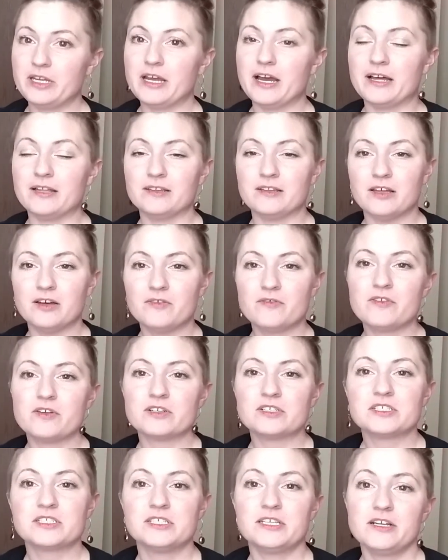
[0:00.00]
I love their
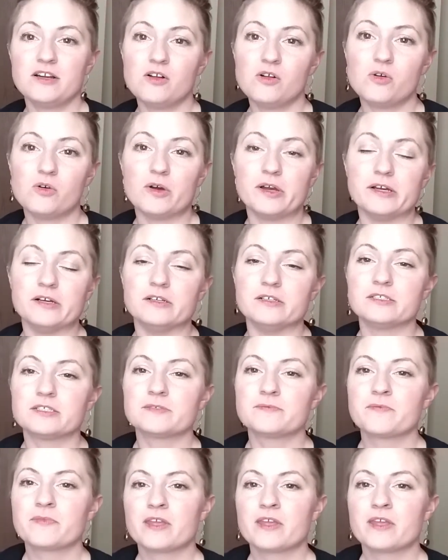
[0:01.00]
single oils,